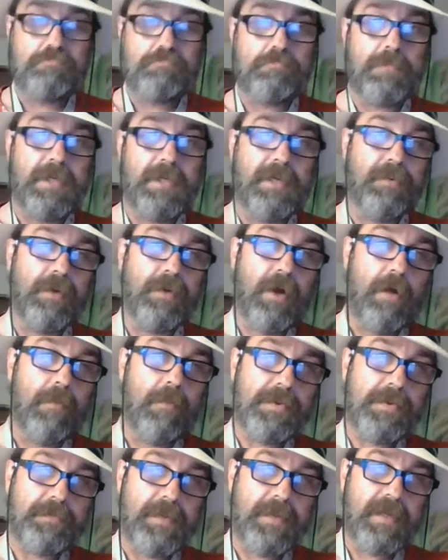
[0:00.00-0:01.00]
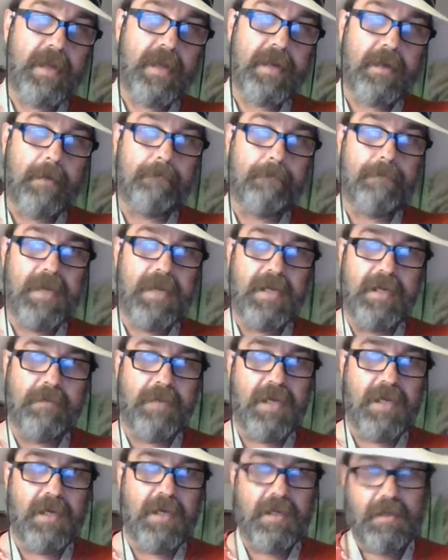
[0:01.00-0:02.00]
he would almost be like a
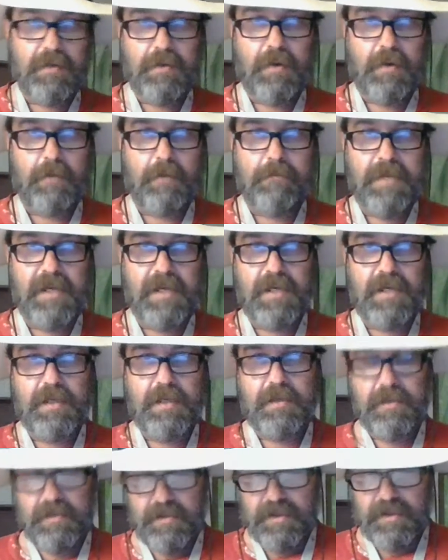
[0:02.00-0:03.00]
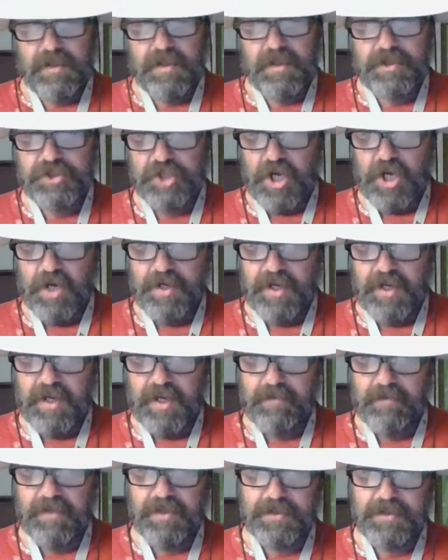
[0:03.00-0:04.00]
mini John
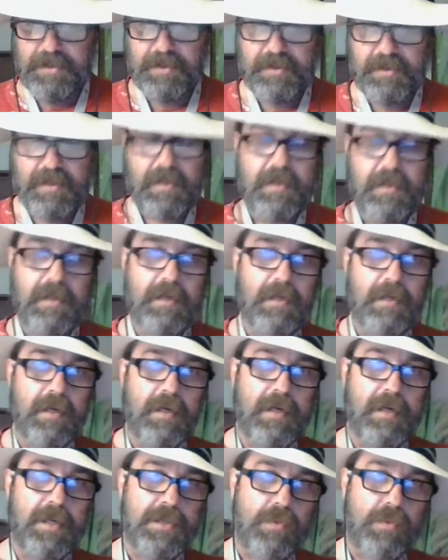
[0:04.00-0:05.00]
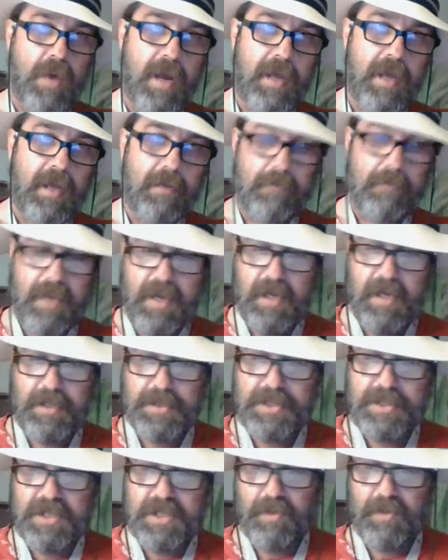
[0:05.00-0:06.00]
Hammond, his right-hand man,
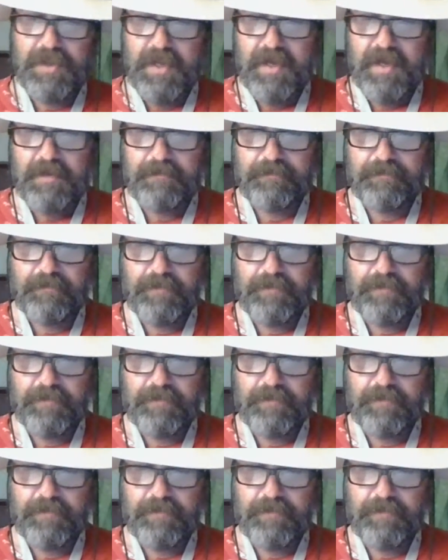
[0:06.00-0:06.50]
someone that